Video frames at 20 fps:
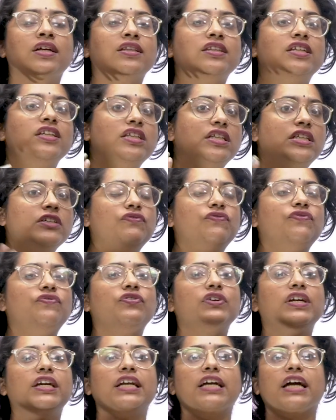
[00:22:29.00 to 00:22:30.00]
the
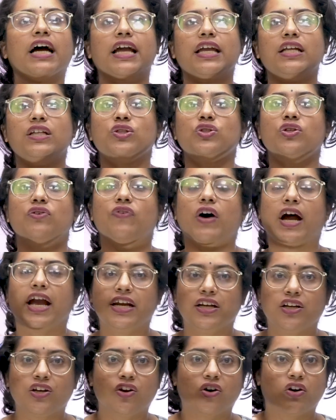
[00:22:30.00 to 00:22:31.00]
different kinds of
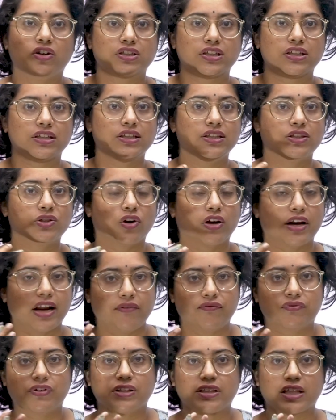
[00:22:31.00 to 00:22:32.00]
ideologies or
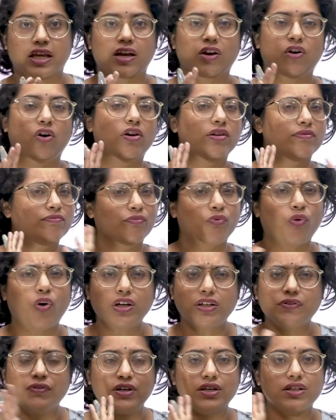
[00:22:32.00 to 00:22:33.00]
everything or
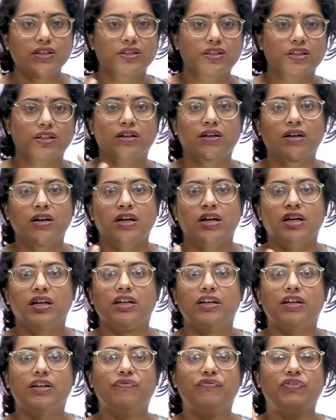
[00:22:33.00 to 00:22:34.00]
whatever is the
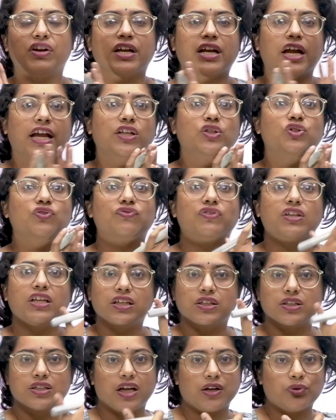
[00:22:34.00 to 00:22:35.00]
different kinds of
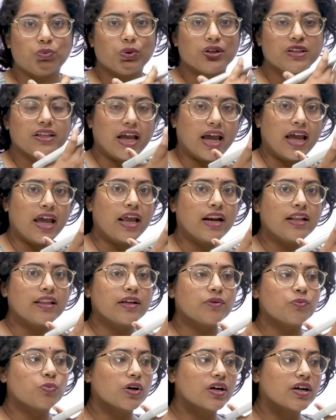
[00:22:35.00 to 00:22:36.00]
things that were there
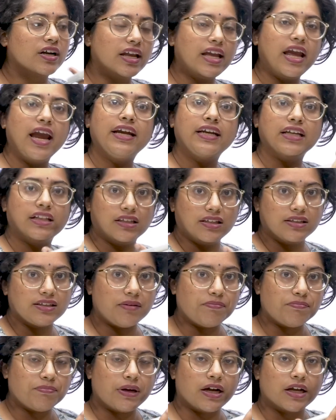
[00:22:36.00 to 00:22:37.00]
that were creating these
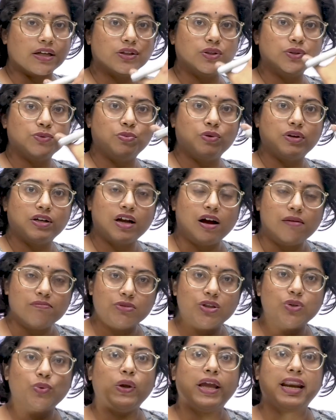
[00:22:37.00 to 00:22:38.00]
empires would come
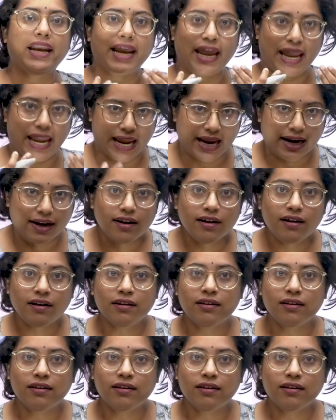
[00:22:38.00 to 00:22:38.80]
to an end,